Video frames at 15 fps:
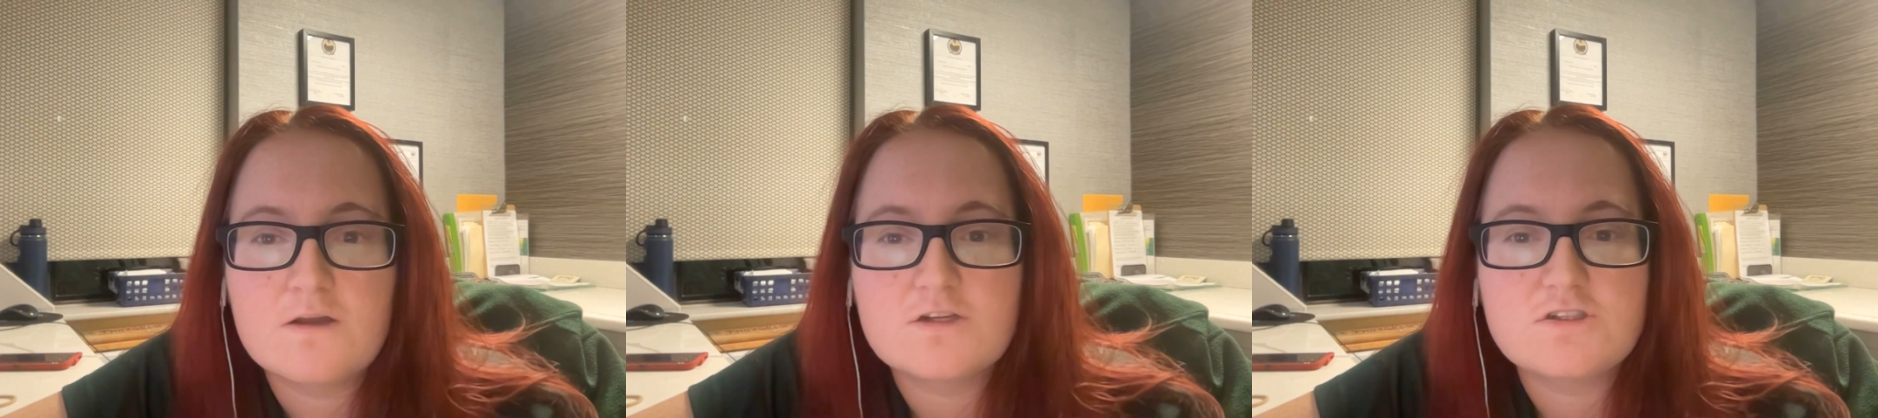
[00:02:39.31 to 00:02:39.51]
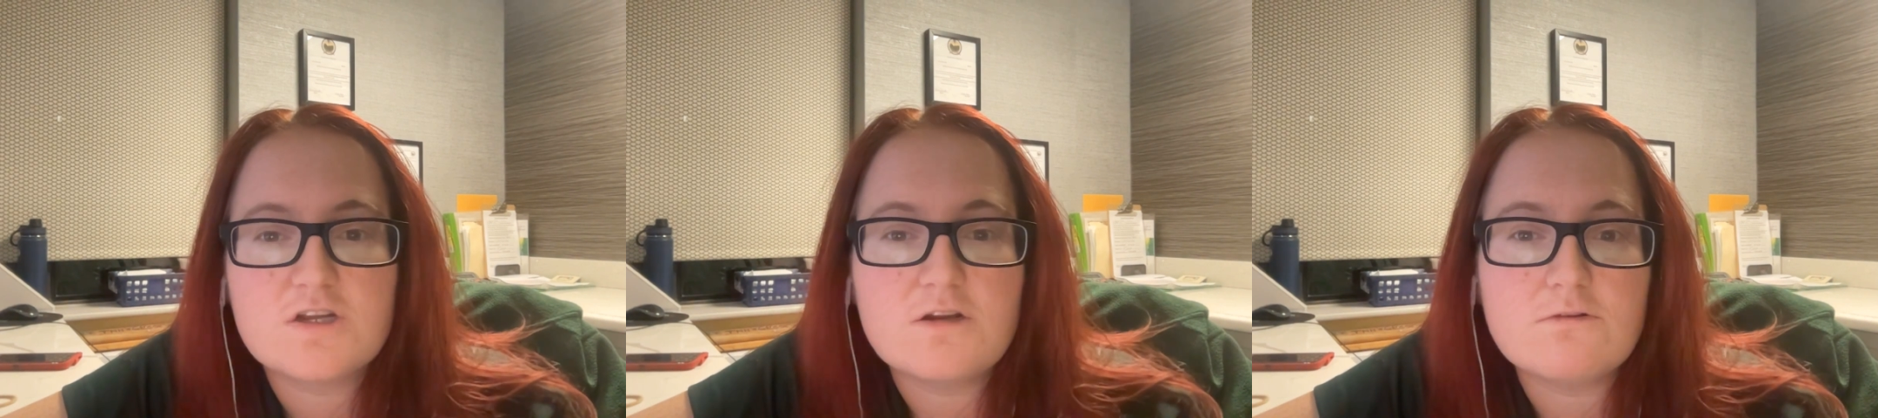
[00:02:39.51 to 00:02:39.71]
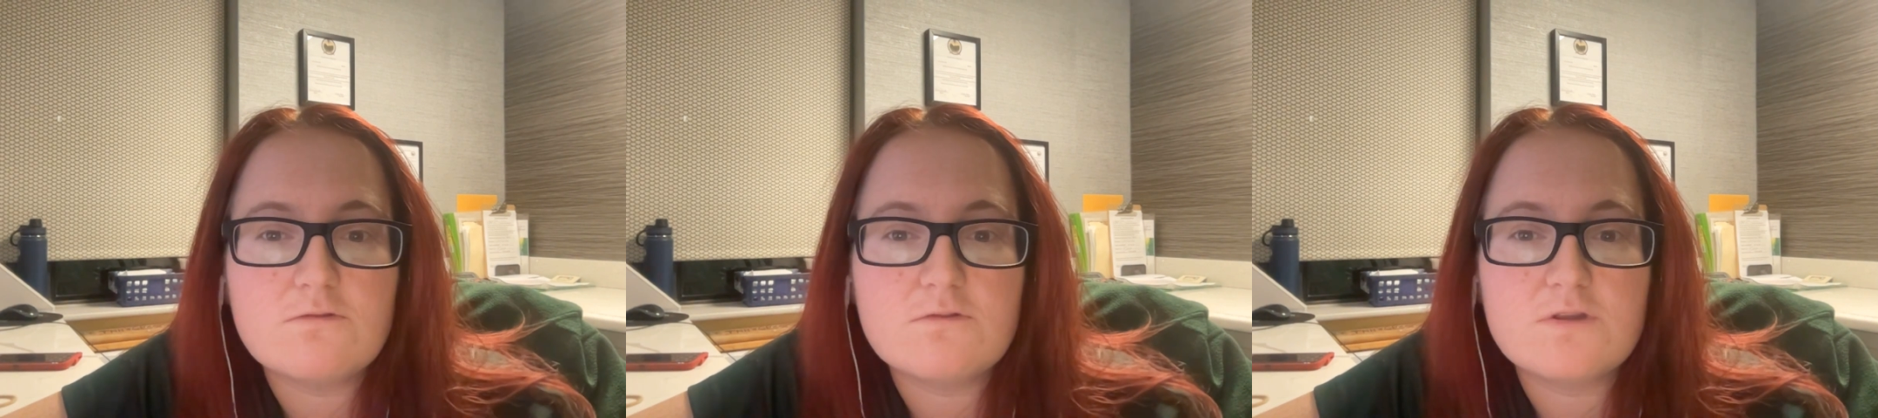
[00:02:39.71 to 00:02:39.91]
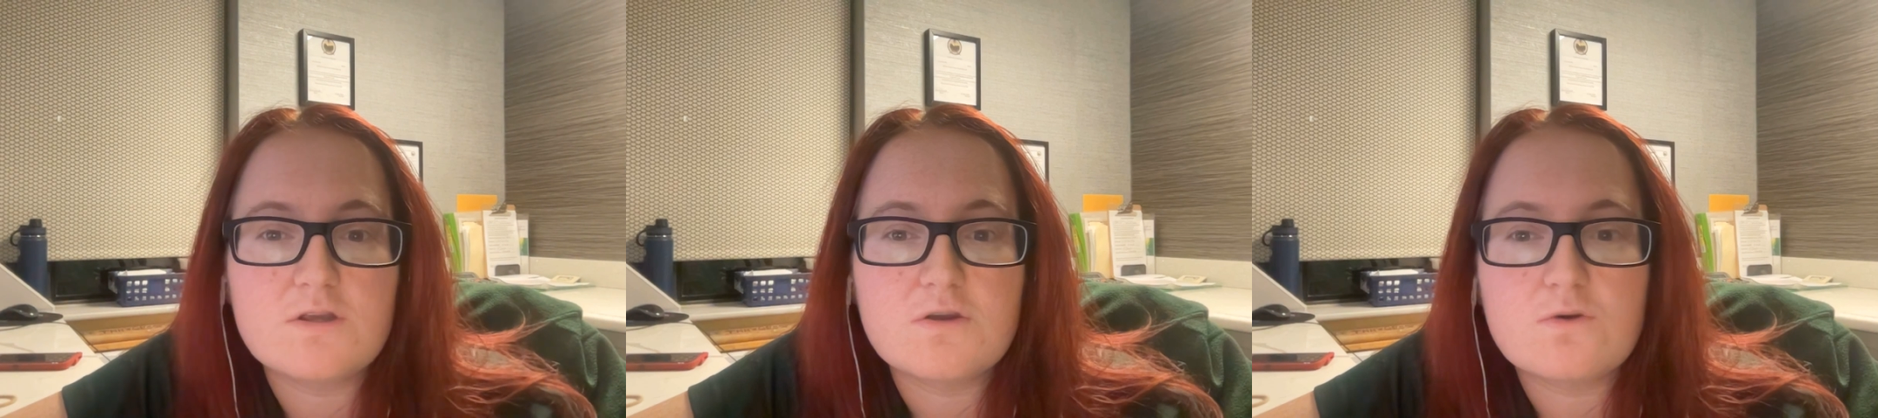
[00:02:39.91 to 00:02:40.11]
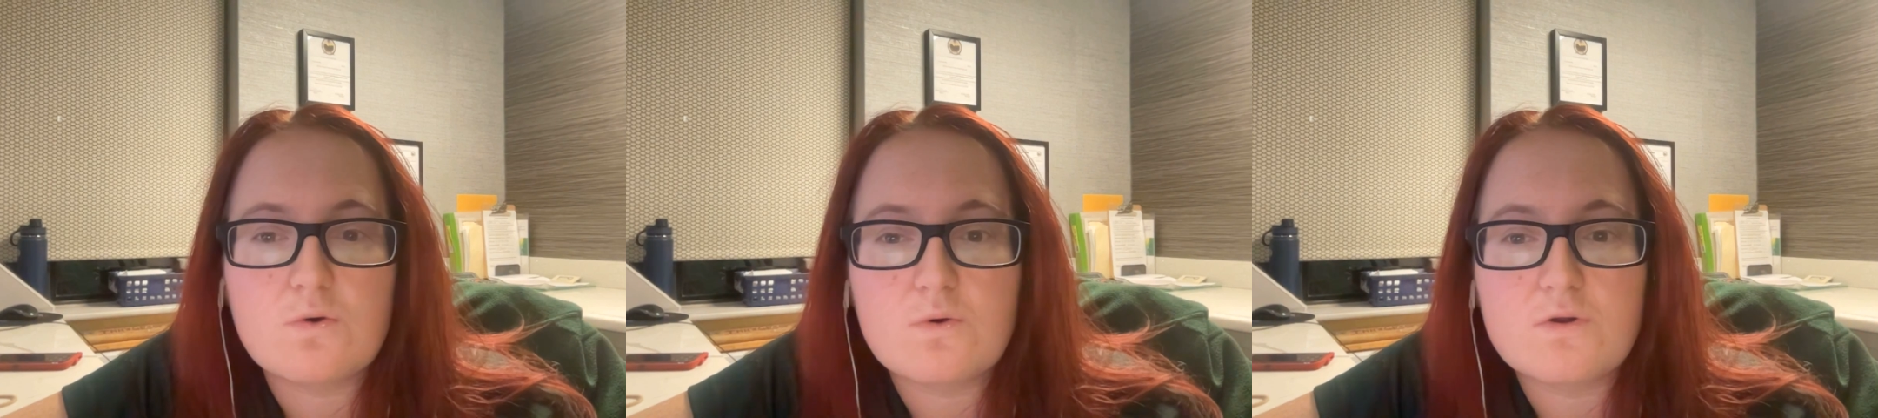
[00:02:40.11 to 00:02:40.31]
Generally,
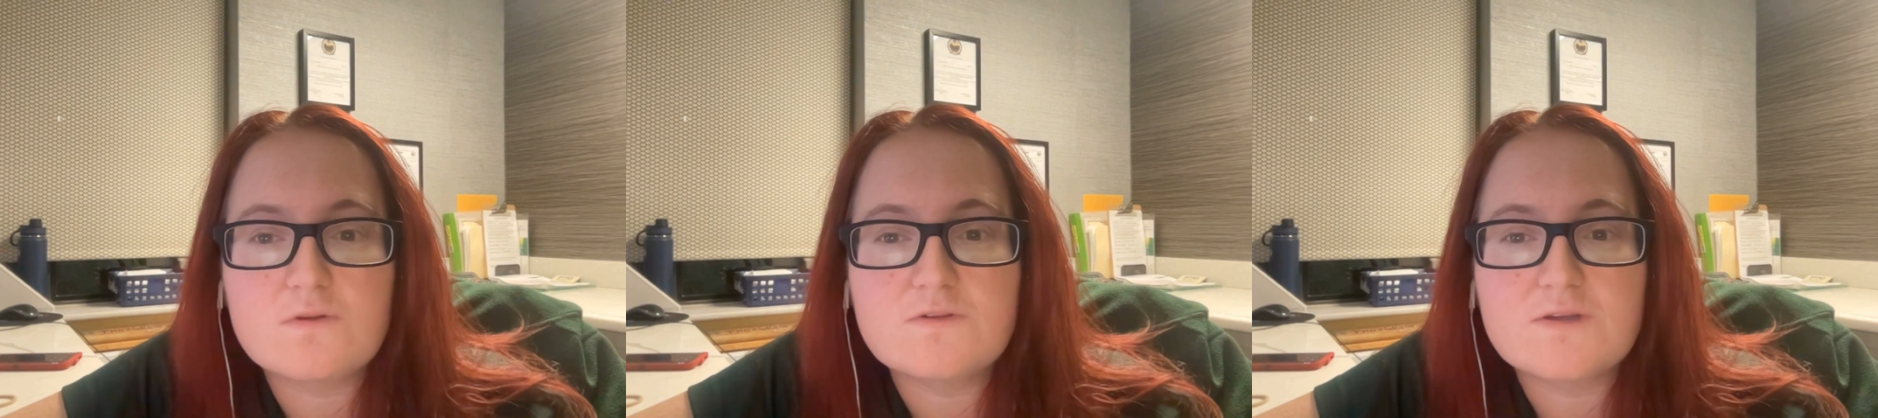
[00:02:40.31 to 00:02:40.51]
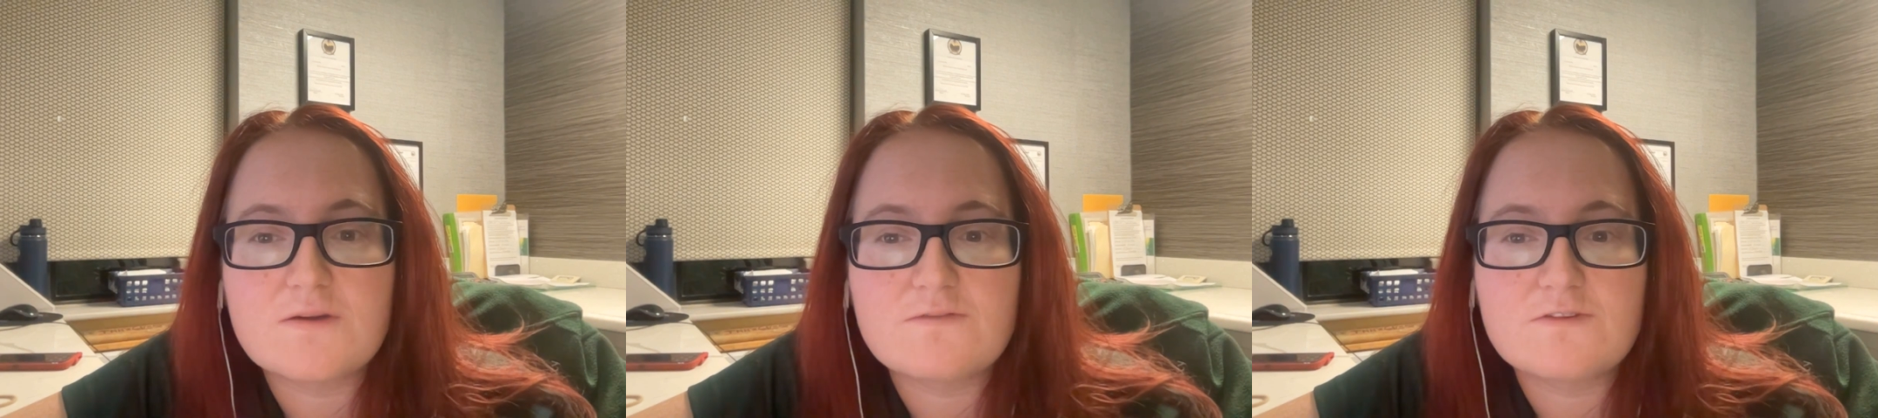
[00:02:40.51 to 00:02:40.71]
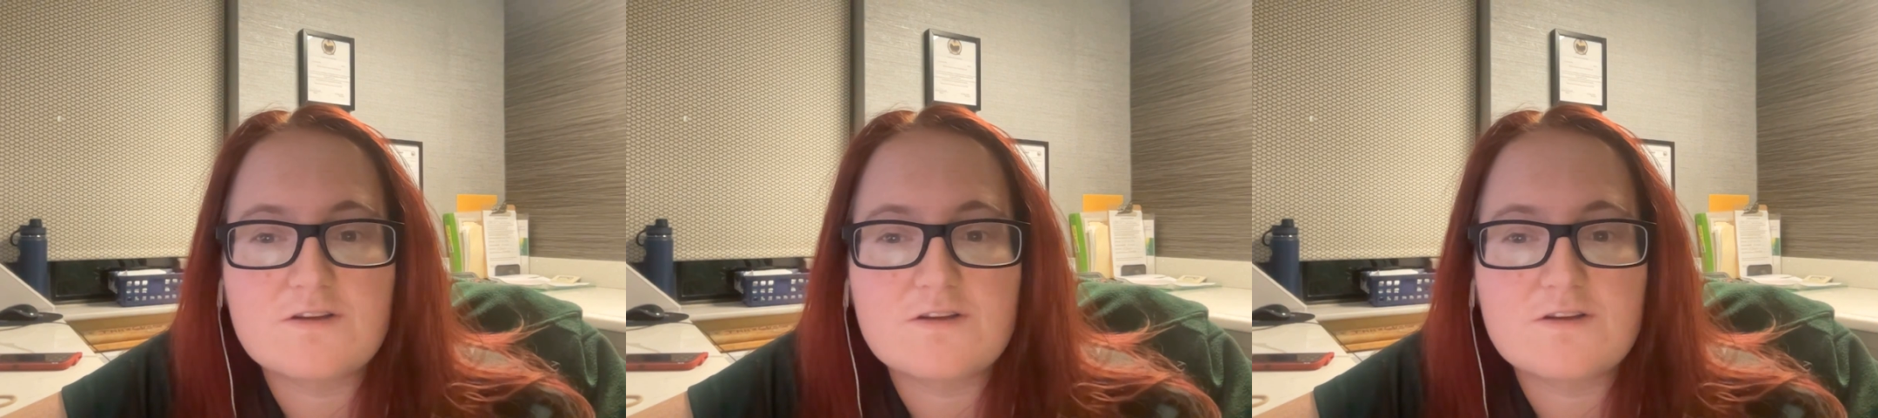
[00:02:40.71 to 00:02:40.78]
courts have